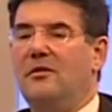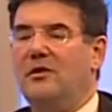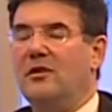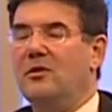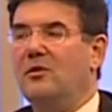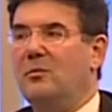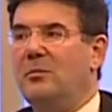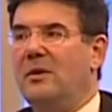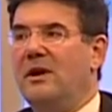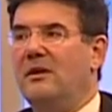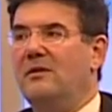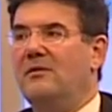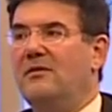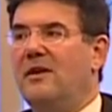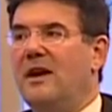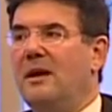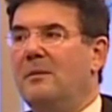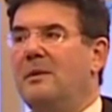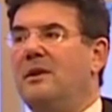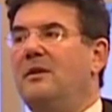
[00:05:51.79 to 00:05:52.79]
Single-parent
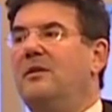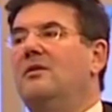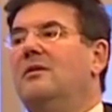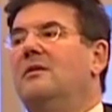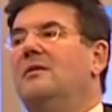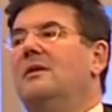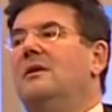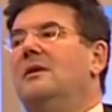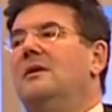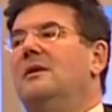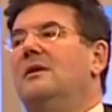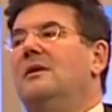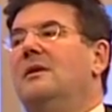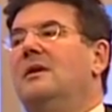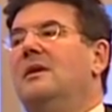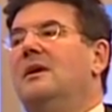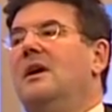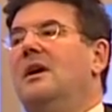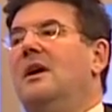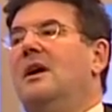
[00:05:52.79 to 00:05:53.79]
families,
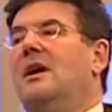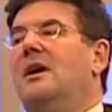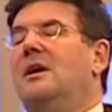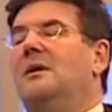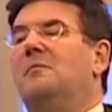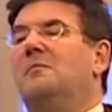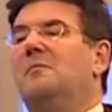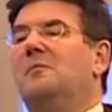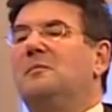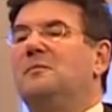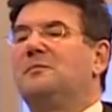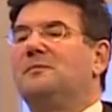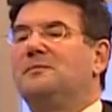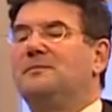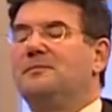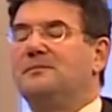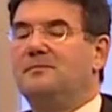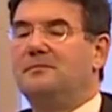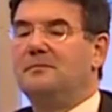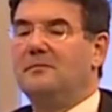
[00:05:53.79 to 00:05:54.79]

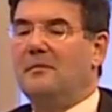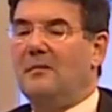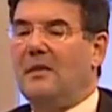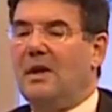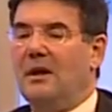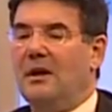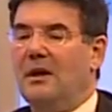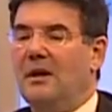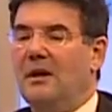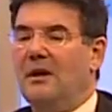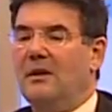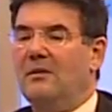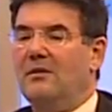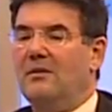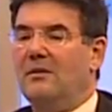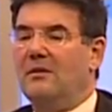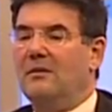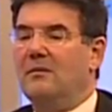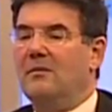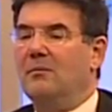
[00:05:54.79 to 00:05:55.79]
and
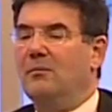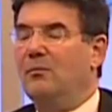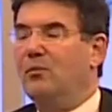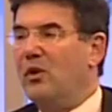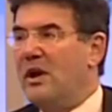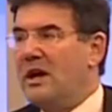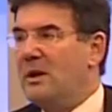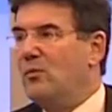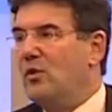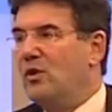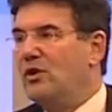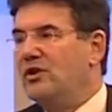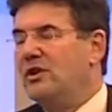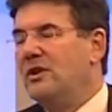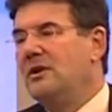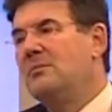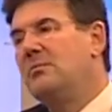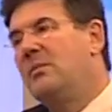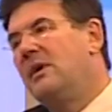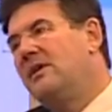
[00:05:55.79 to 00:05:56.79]

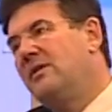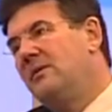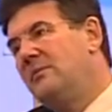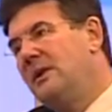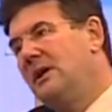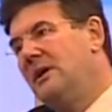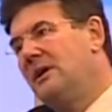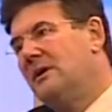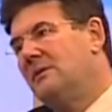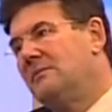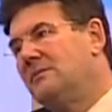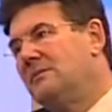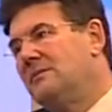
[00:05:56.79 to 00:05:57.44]
brainwashing by the media.